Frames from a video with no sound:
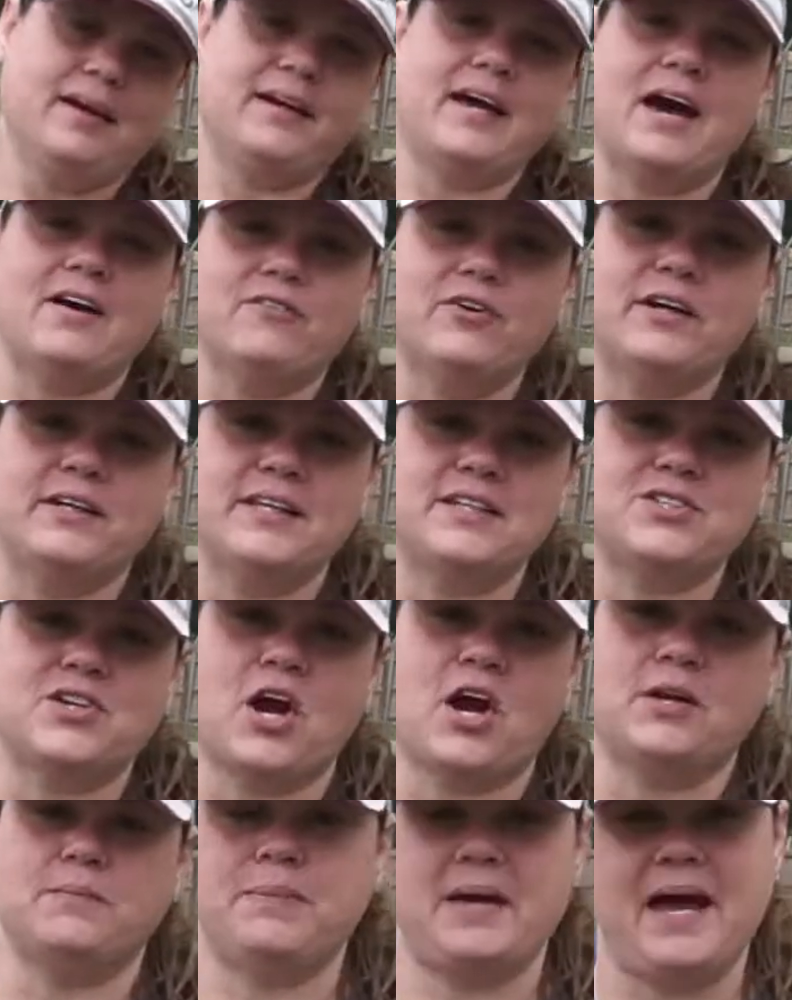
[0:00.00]
covering this
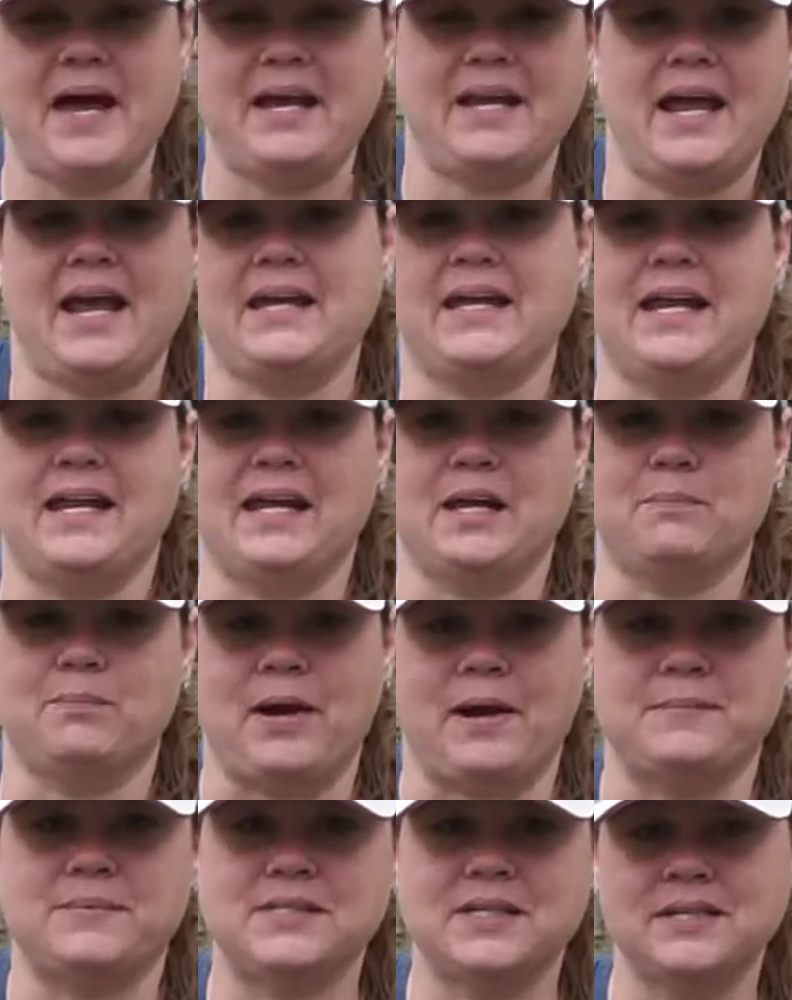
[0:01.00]
garden bed and getting it
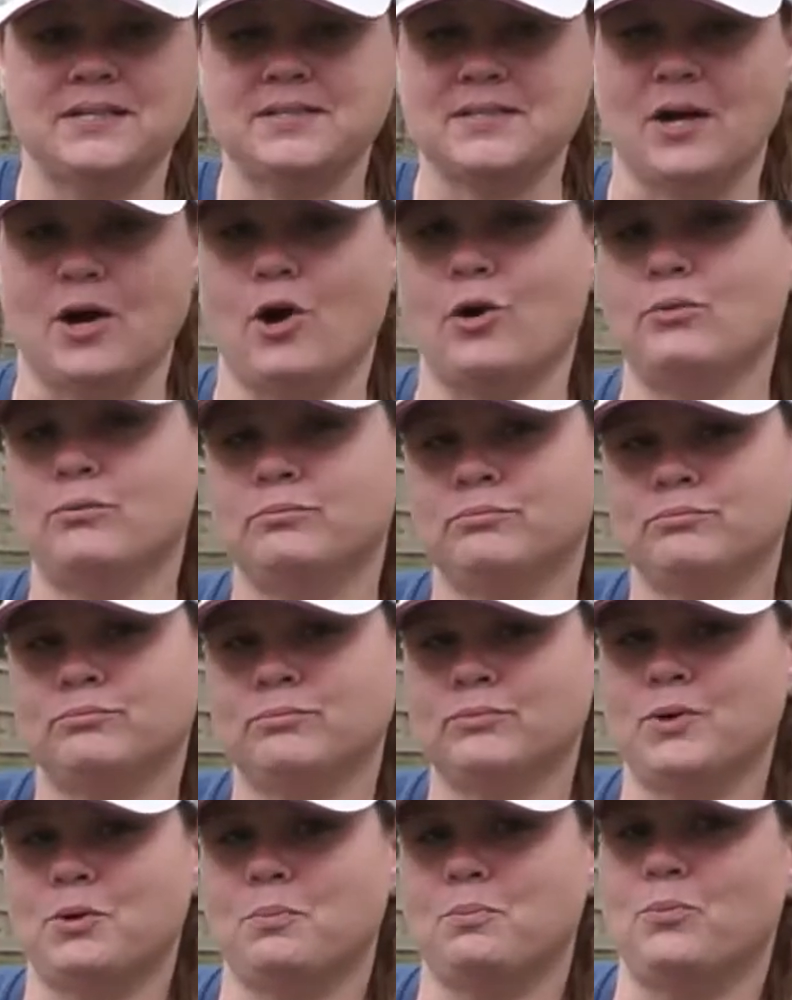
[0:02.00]
prepped. So
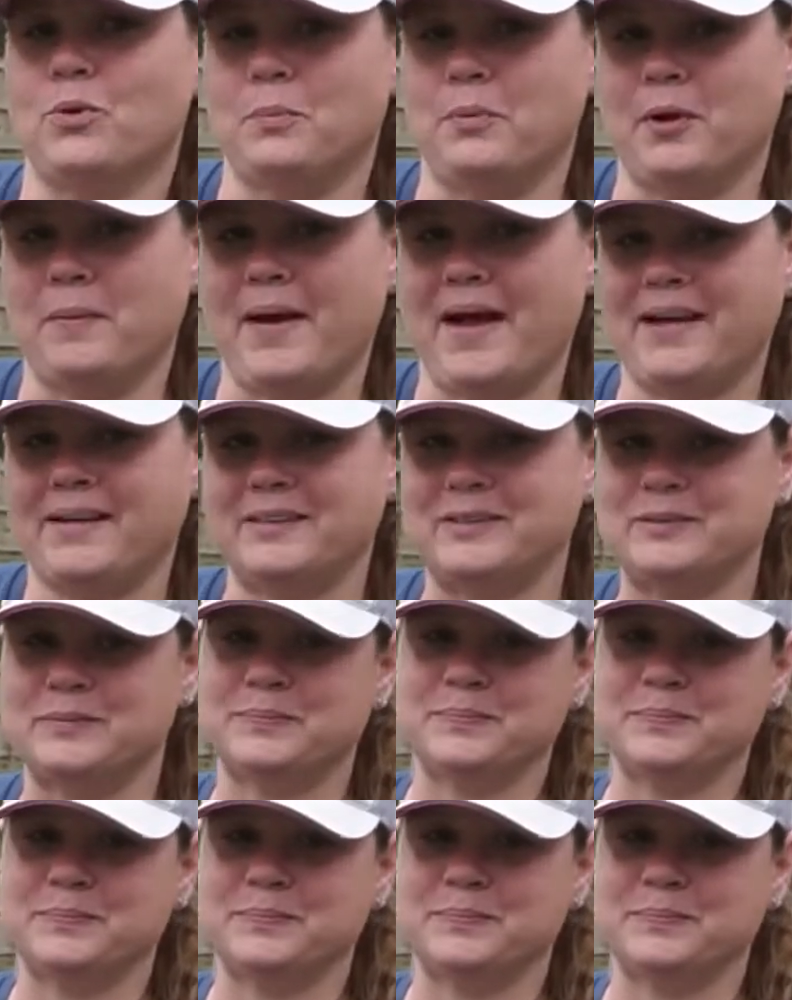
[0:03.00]
we'll be right back.